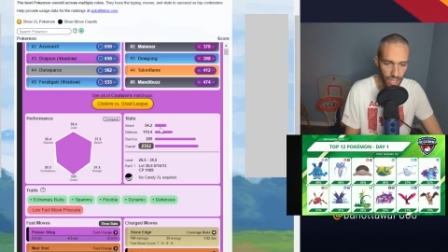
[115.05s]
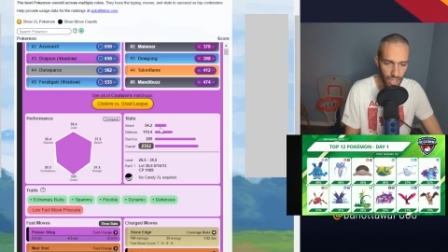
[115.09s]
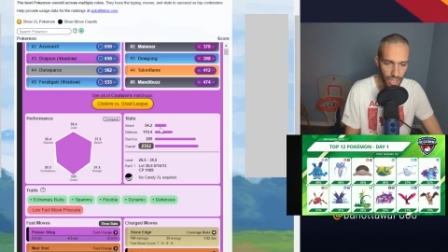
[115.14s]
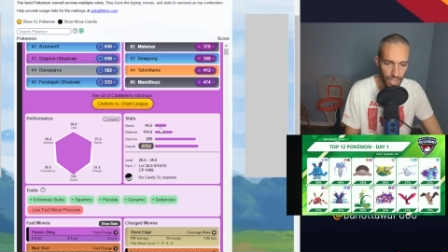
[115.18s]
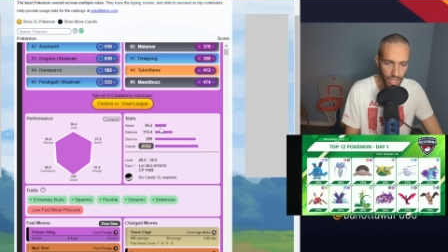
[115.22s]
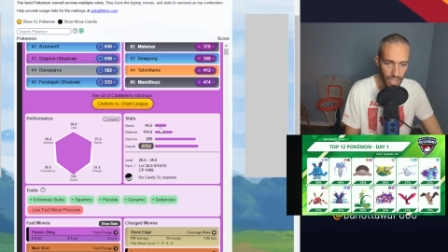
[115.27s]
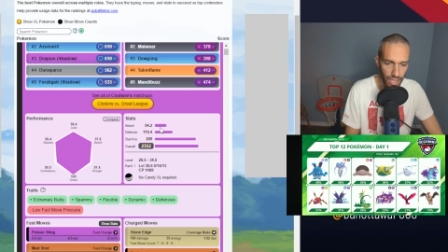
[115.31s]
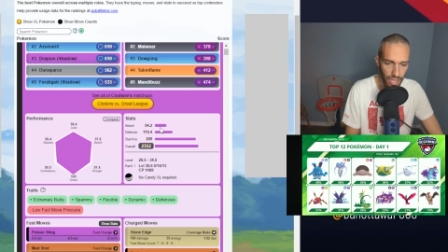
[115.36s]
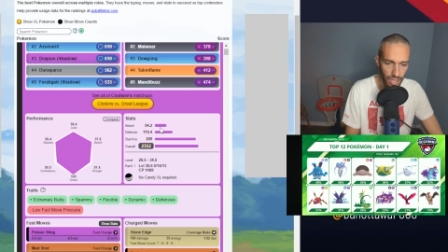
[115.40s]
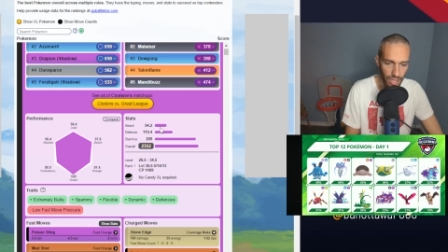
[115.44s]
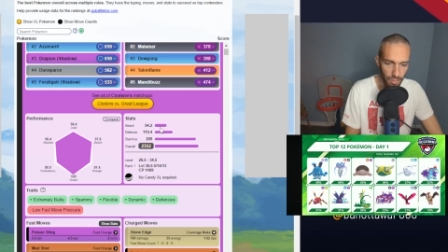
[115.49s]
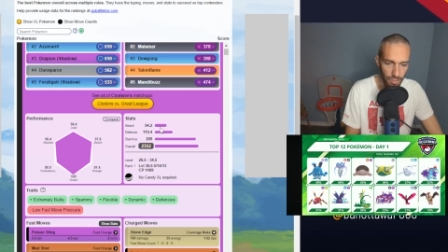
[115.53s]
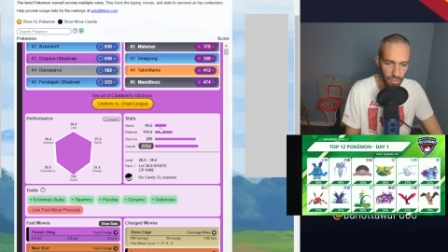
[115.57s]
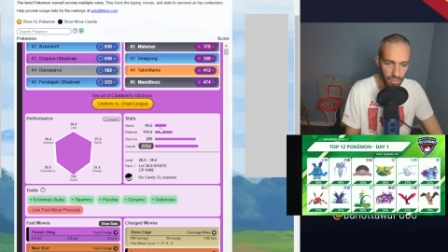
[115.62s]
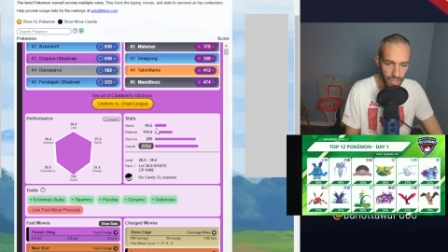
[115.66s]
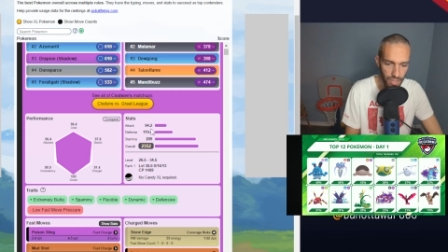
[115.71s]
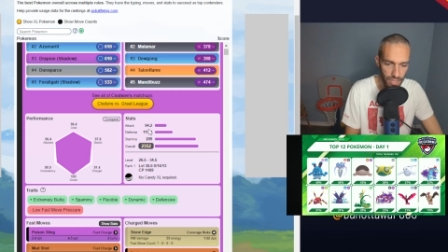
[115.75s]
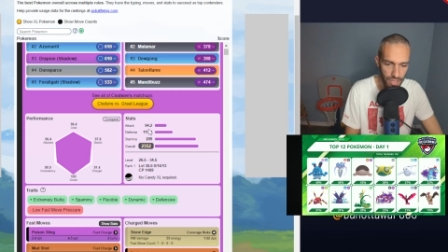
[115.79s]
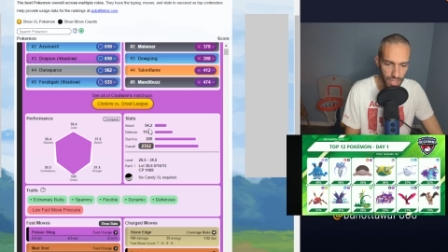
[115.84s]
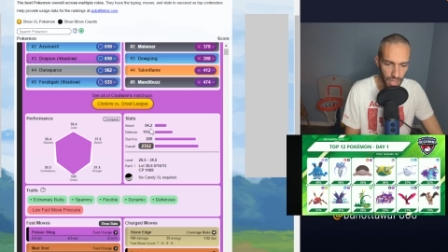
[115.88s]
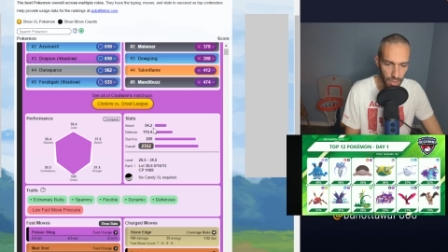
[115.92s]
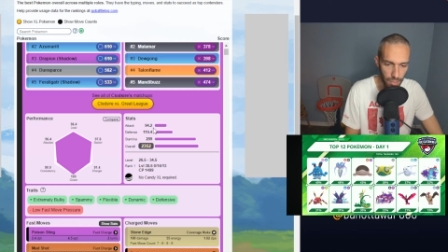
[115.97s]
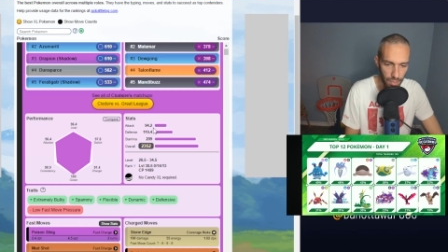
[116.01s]
The
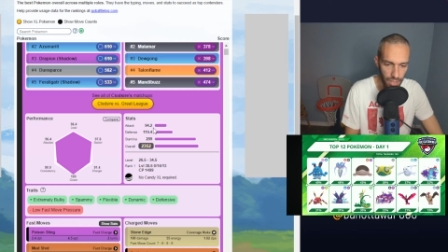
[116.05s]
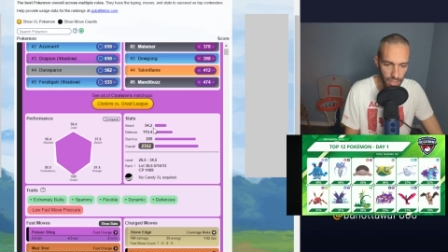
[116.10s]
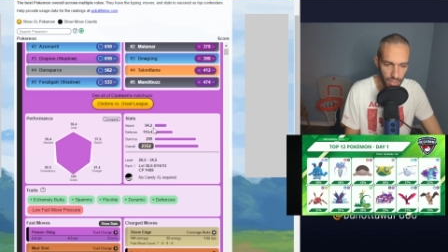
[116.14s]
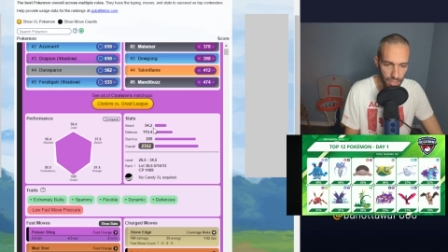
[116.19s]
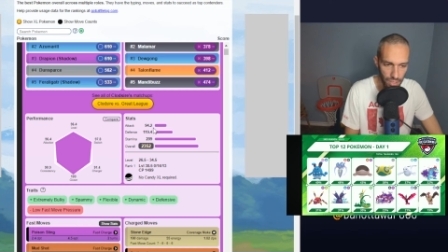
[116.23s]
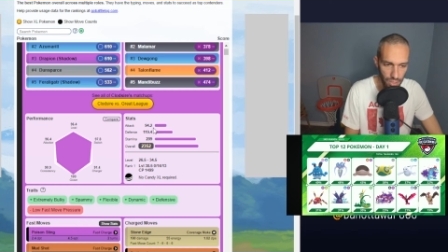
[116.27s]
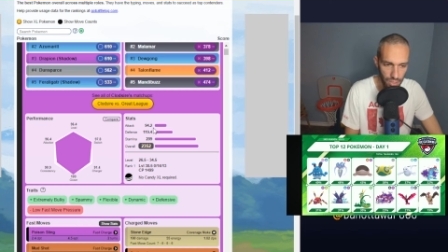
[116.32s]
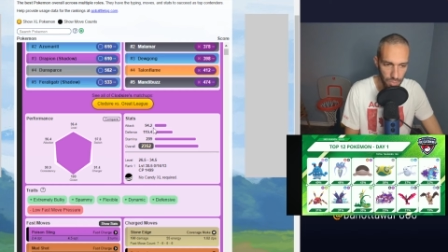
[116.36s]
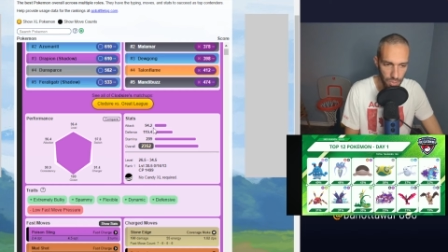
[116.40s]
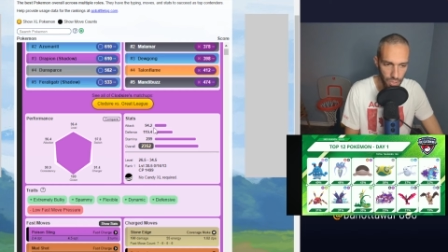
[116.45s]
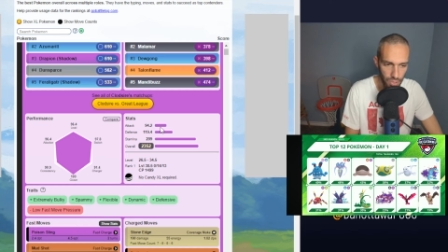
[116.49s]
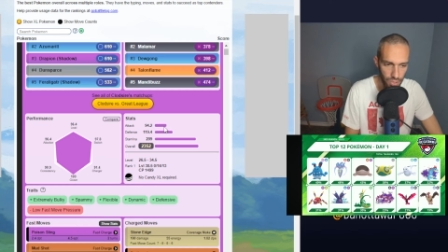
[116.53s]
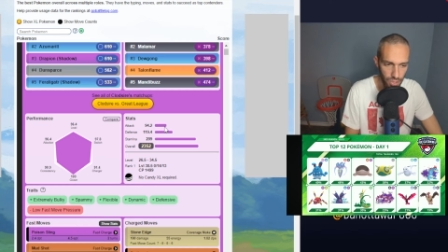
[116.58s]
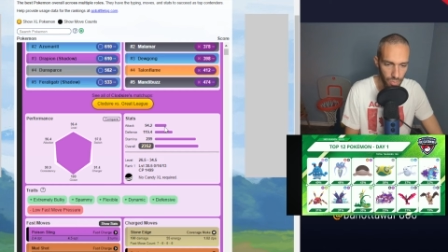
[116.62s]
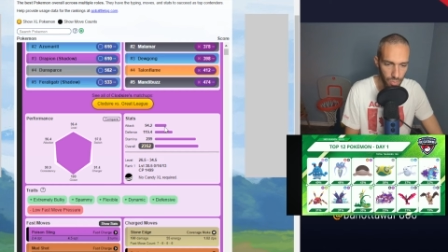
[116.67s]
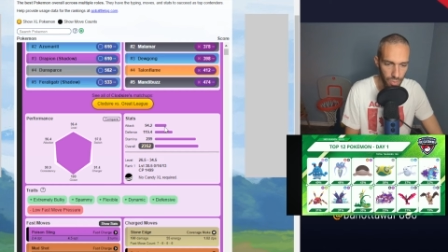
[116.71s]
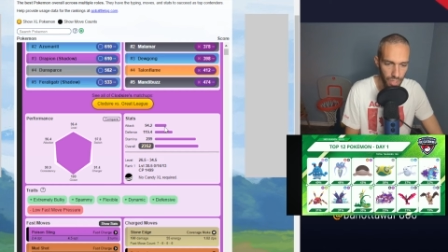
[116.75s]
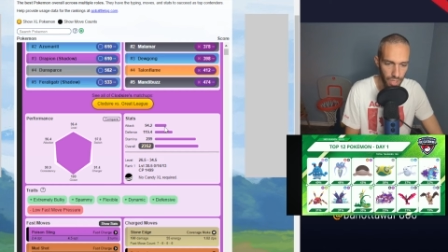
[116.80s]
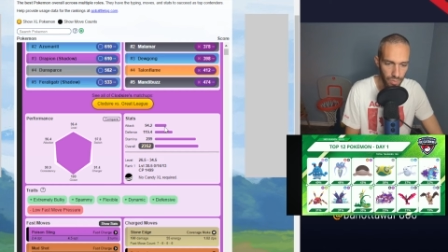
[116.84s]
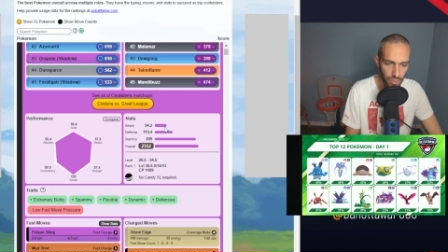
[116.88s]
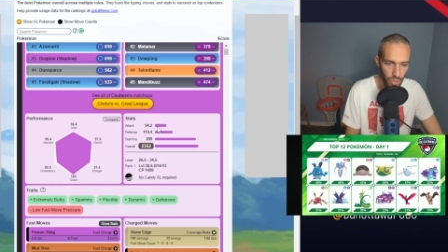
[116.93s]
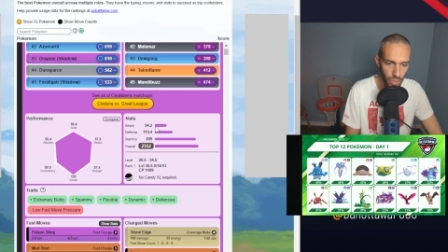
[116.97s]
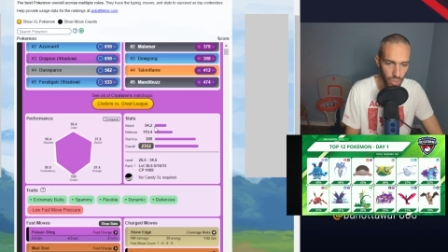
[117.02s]
stat product distribution,
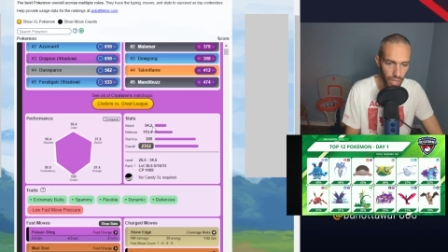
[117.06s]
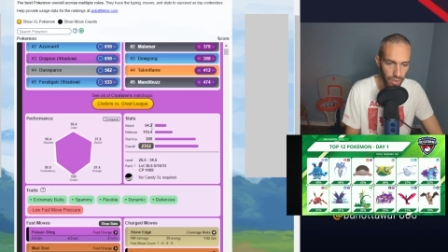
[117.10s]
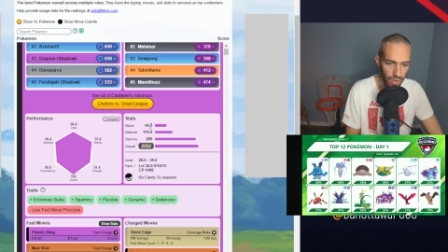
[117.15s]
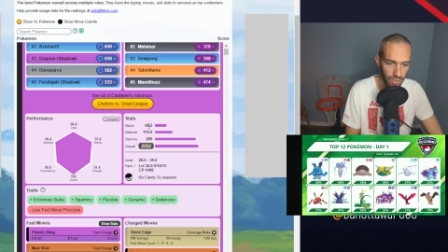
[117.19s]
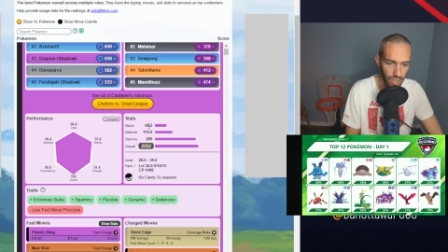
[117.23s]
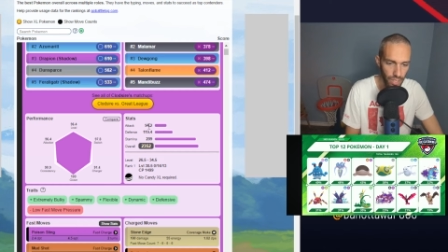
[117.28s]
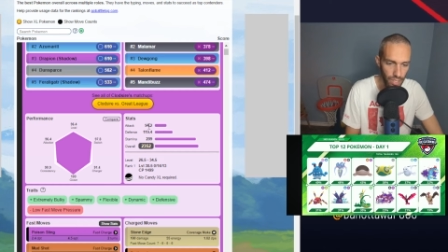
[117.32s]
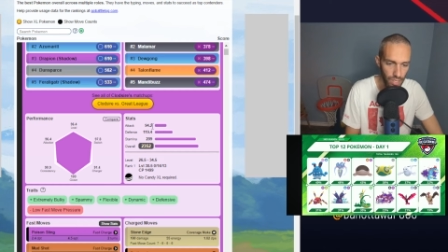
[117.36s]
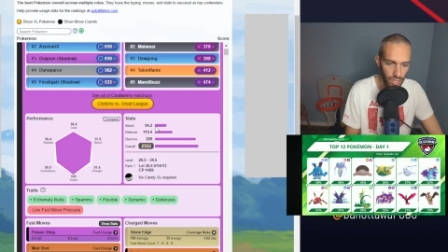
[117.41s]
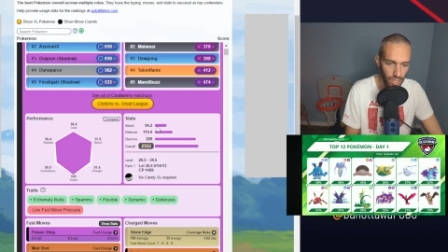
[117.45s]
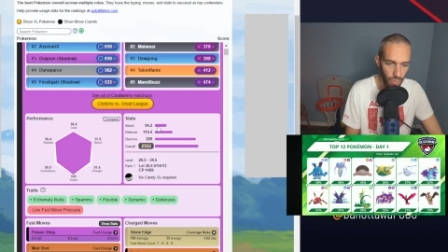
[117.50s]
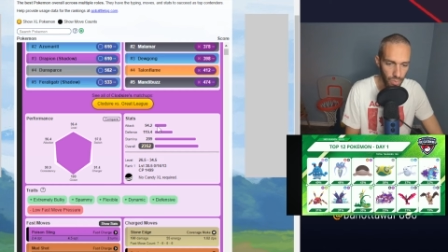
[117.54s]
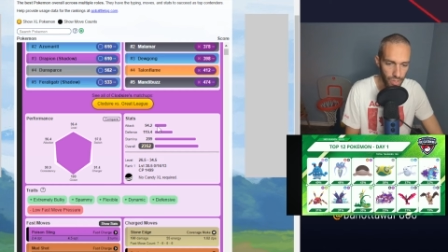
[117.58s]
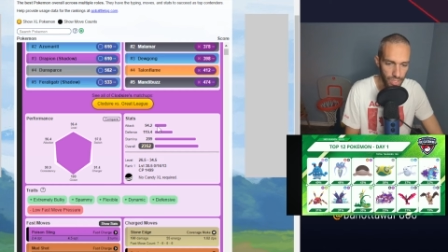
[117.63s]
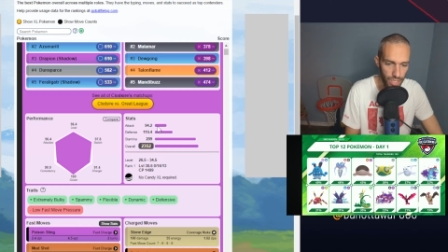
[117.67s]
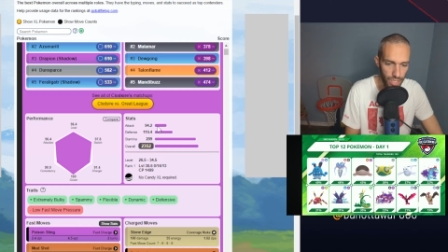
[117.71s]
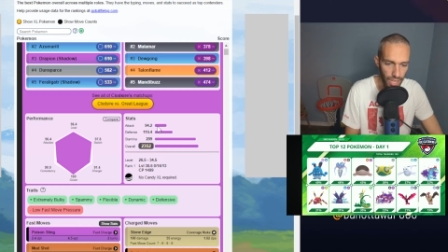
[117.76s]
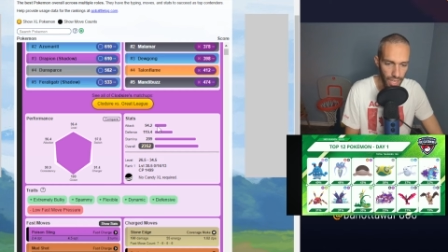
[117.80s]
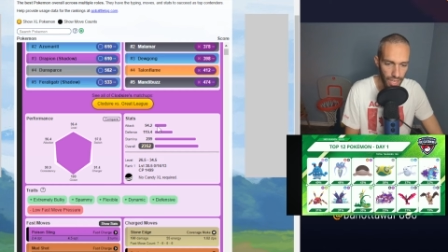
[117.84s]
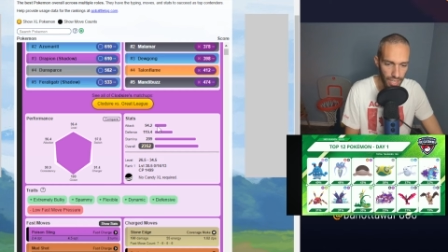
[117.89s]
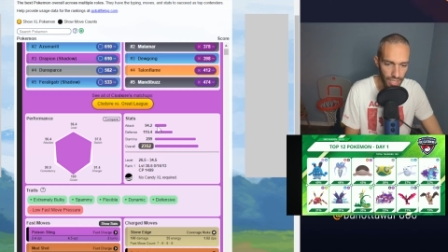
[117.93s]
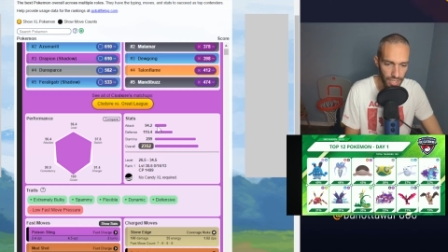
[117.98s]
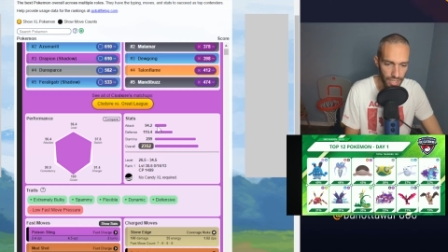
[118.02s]
whenever you have a low
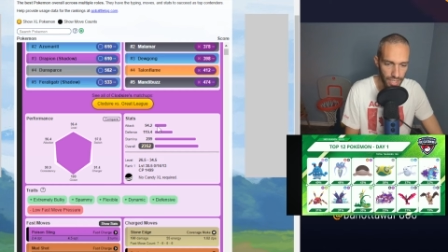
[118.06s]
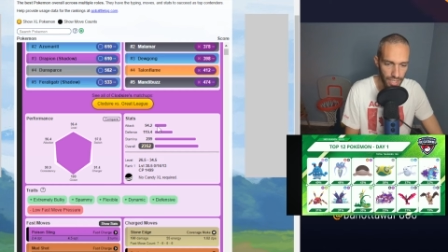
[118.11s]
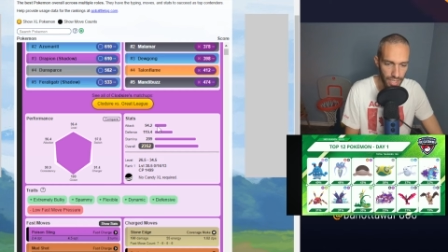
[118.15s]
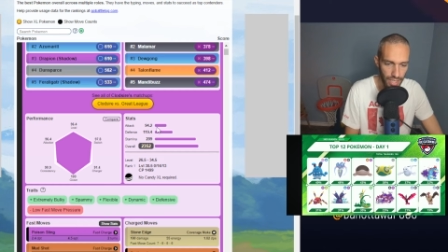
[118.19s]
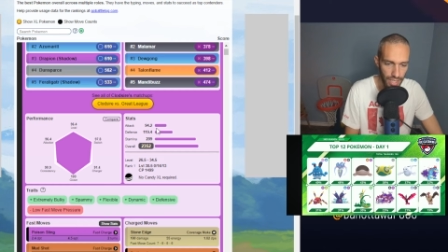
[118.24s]
attack